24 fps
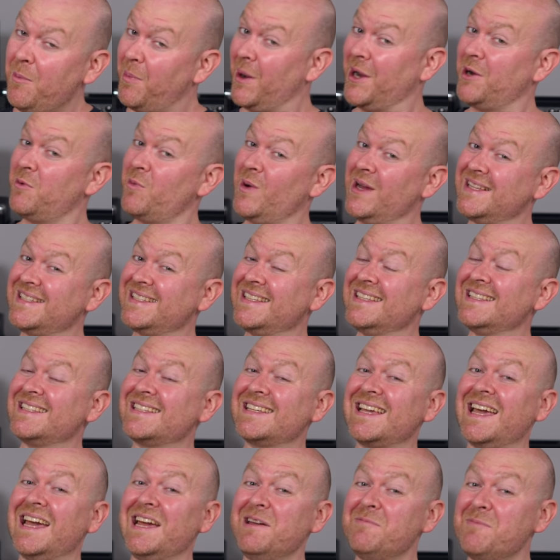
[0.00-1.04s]
by the way, since
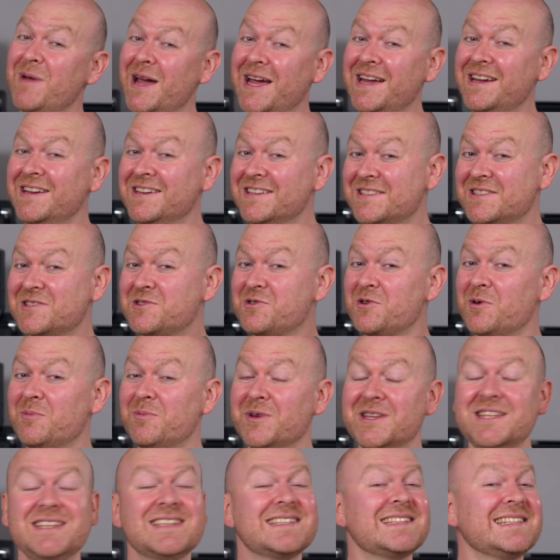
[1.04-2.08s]
KMA is
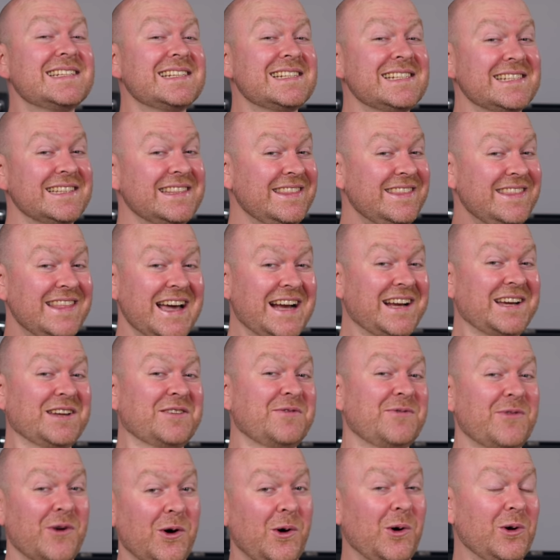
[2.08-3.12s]
German, here's a little
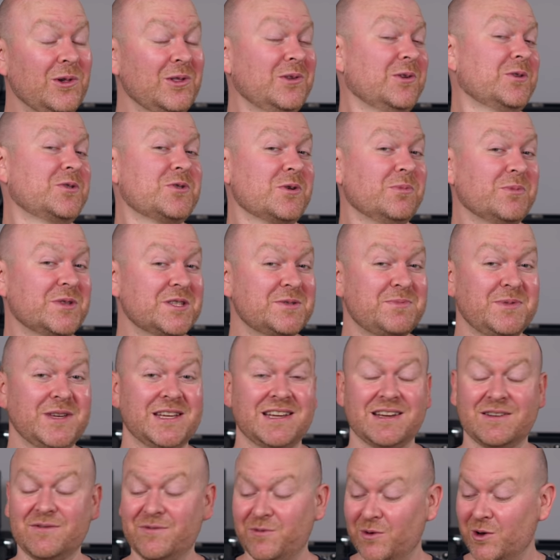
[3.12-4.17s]
nugget for all the
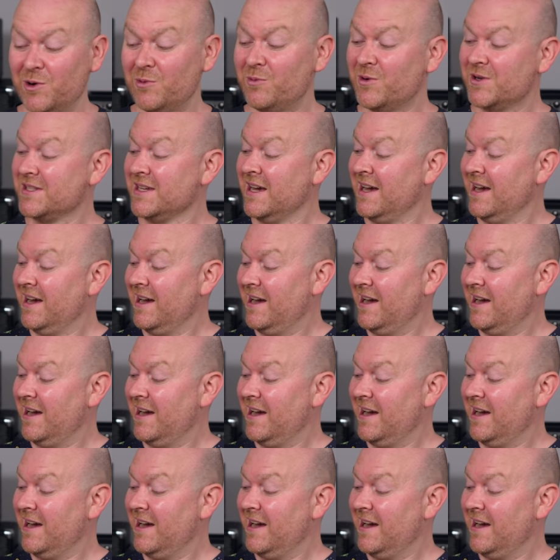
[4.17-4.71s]
German-speaking followers.